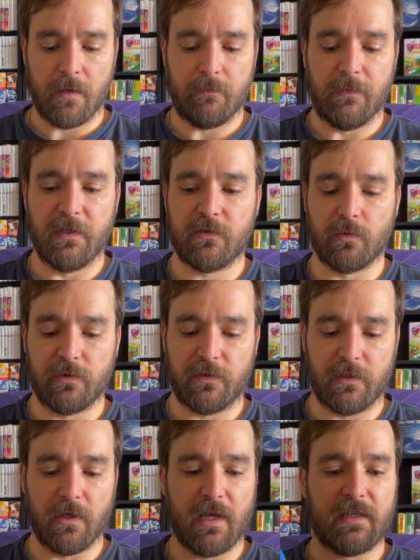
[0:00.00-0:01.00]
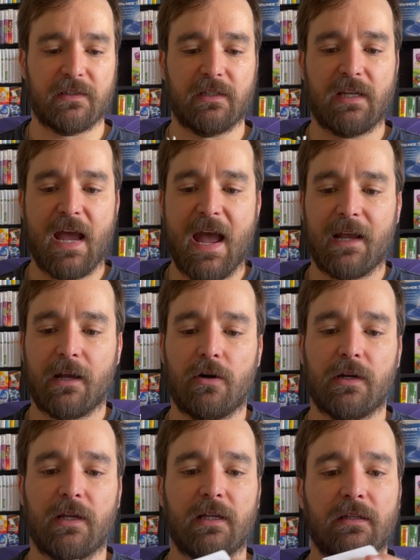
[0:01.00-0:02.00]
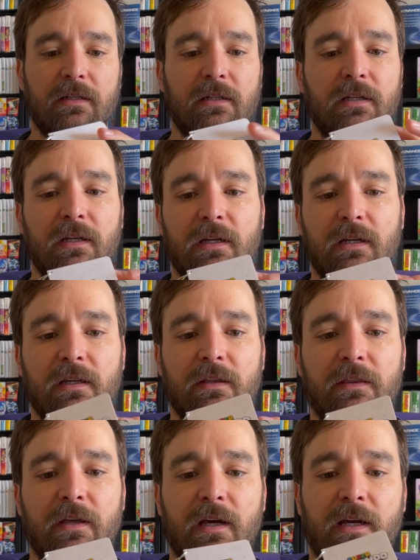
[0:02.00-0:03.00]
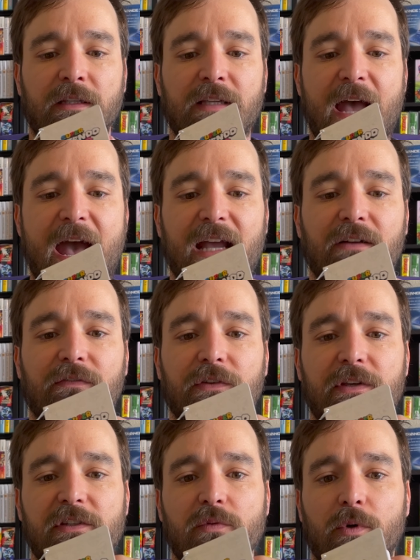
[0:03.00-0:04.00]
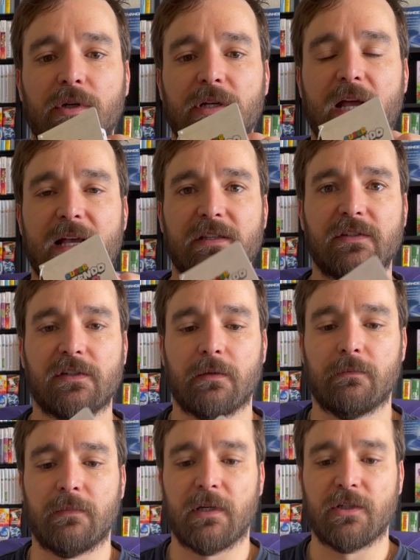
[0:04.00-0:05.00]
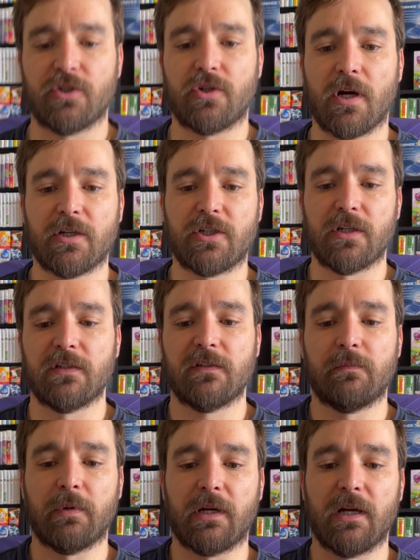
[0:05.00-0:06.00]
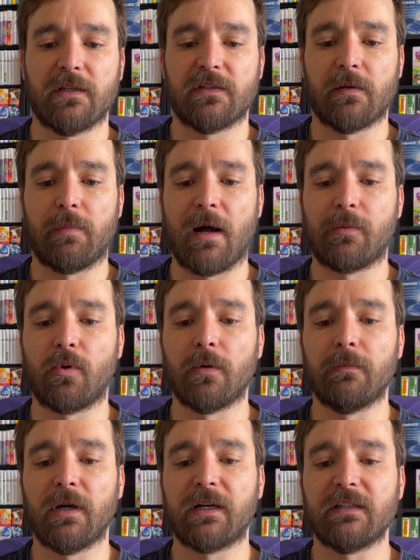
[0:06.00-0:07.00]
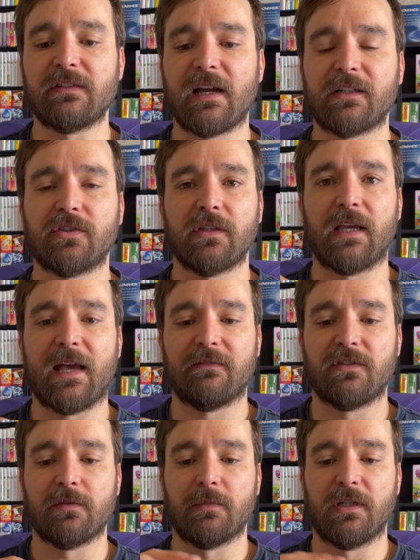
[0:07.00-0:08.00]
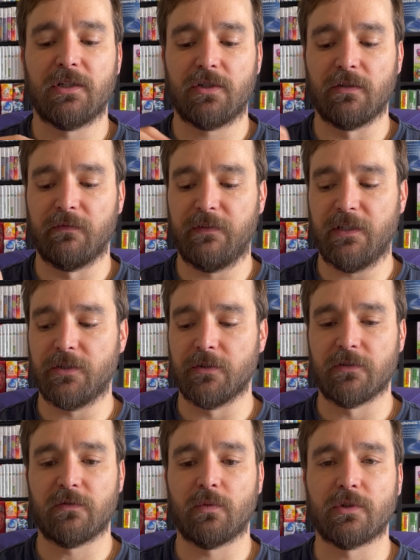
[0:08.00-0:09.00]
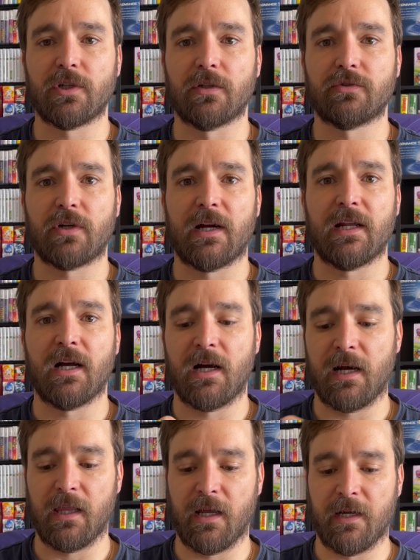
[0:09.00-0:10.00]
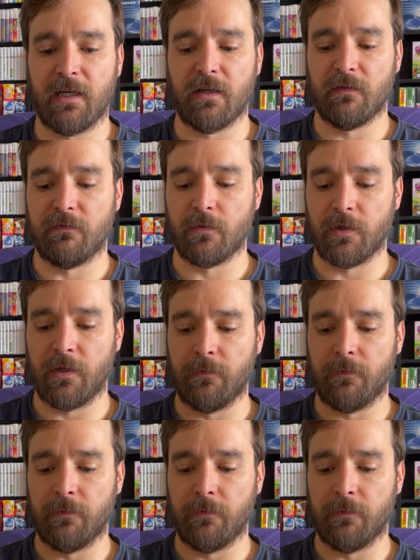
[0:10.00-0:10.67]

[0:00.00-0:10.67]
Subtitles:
This one still has the tag on it. The tag for this one has some instructions because the popcorn buckets actually have some additional features, which I'll try to highlight here for you.